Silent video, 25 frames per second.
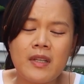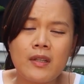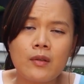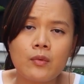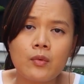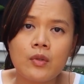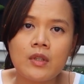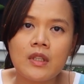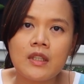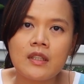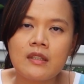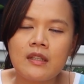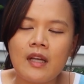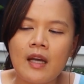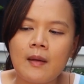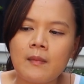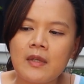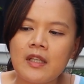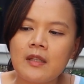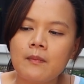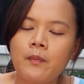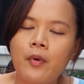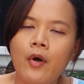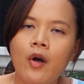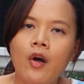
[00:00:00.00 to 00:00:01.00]
been rooting them
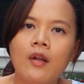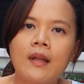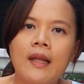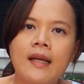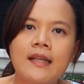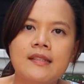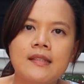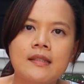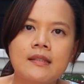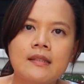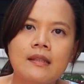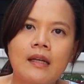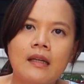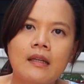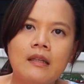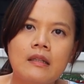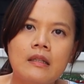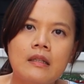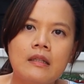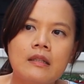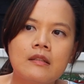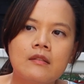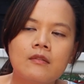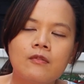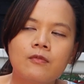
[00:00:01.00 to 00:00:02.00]
in perlite just like
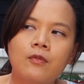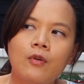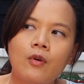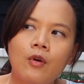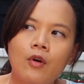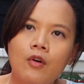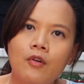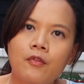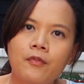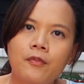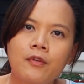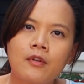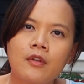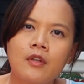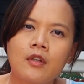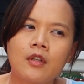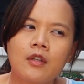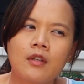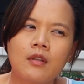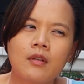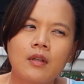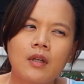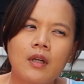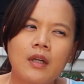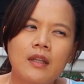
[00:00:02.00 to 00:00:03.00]
this for
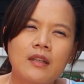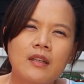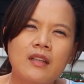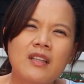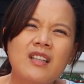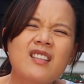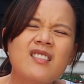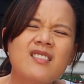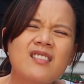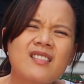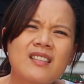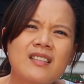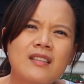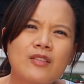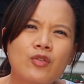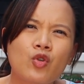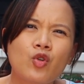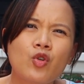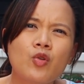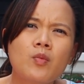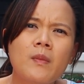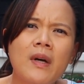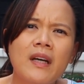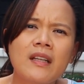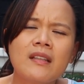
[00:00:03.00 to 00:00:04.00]
over at least
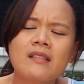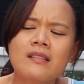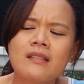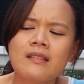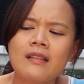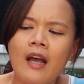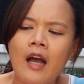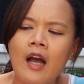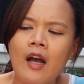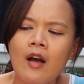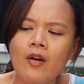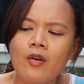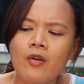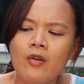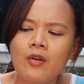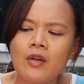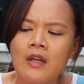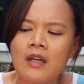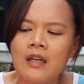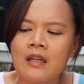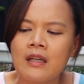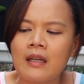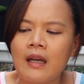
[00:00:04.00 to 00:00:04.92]
2 months now,